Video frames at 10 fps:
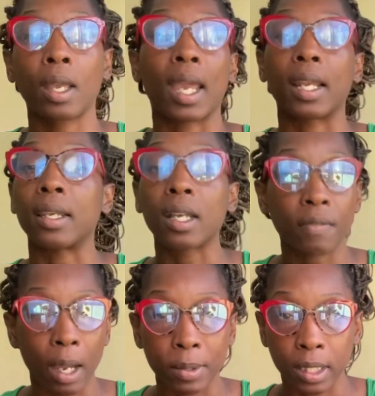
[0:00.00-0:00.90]
and none of
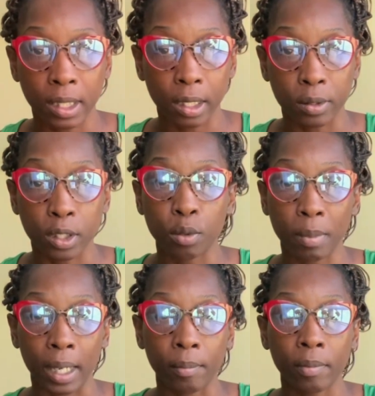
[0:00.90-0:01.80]
that was disclosed to
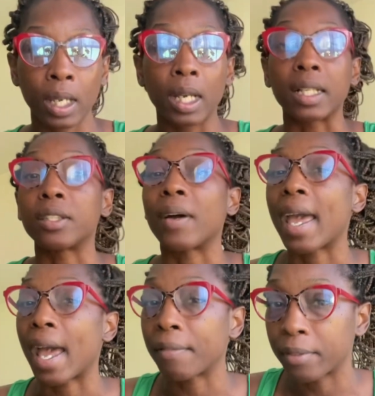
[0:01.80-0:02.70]
me until
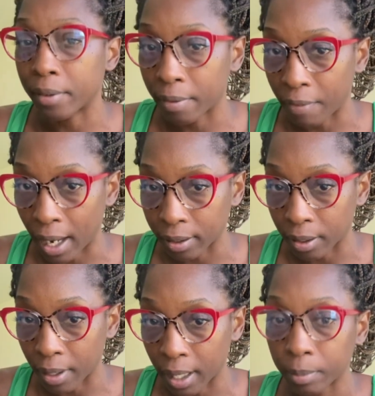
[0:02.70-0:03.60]
after the fact,
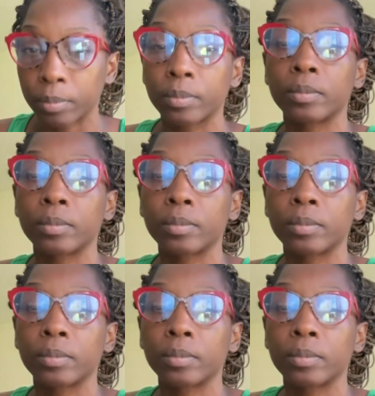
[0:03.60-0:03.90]
all right?